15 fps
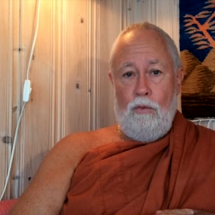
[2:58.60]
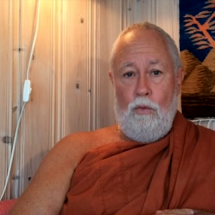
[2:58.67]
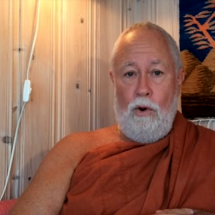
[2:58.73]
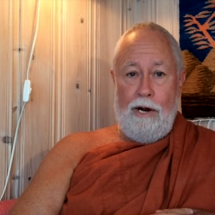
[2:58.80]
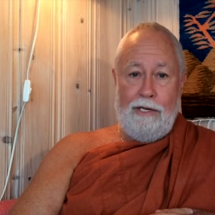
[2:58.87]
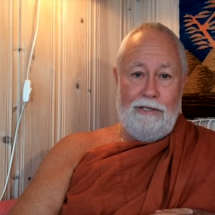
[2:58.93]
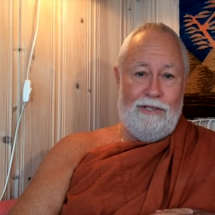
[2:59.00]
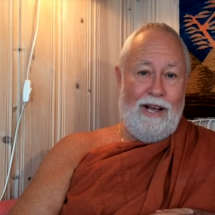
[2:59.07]

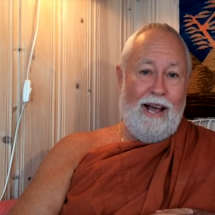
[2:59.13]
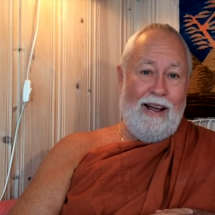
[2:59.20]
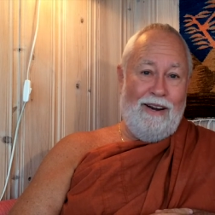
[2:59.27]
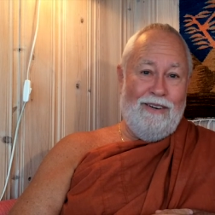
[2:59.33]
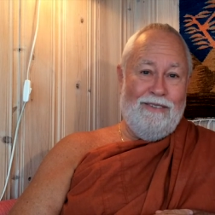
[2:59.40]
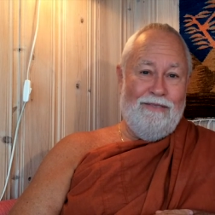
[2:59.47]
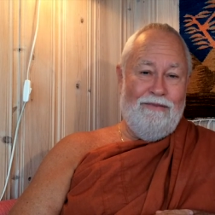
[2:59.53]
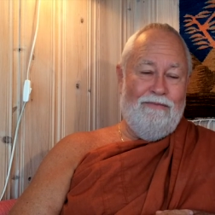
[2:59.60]
Why is
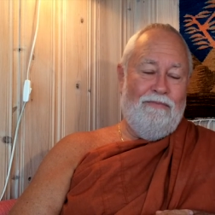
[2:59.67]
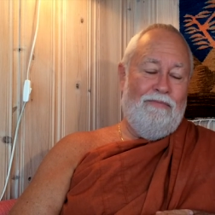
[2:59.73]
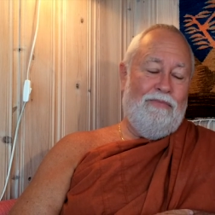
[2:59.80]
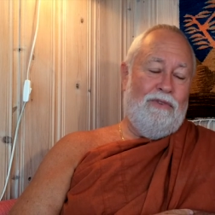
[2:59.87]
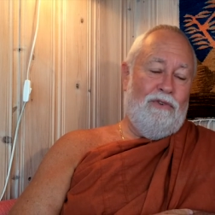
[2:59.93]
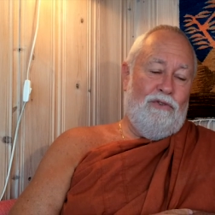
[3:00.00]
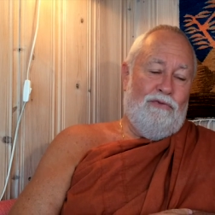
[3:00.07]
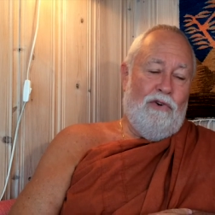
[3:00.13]
that?
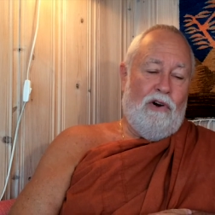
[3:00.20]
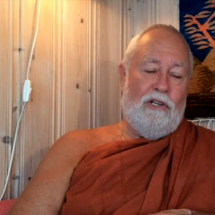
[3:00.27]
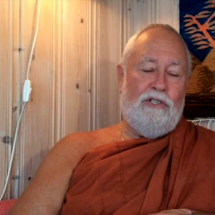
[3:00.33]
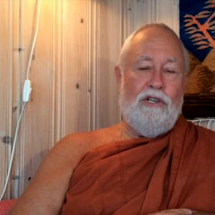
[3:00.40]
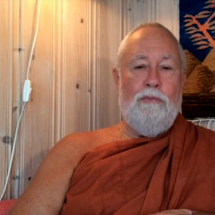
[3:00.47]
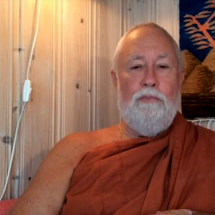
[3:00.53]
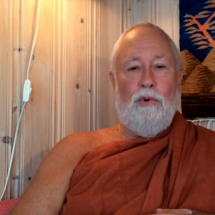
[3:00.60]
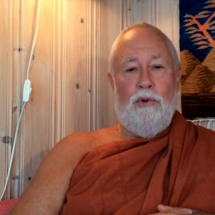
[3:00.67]
It's very
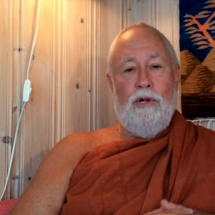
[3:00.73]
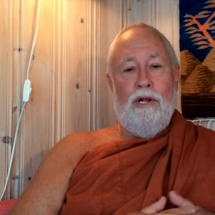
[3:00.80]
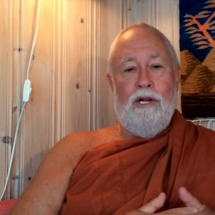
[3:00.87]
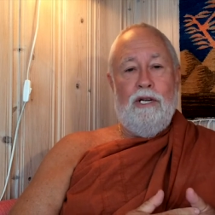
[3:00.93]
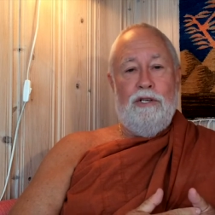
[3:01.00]
simple. Do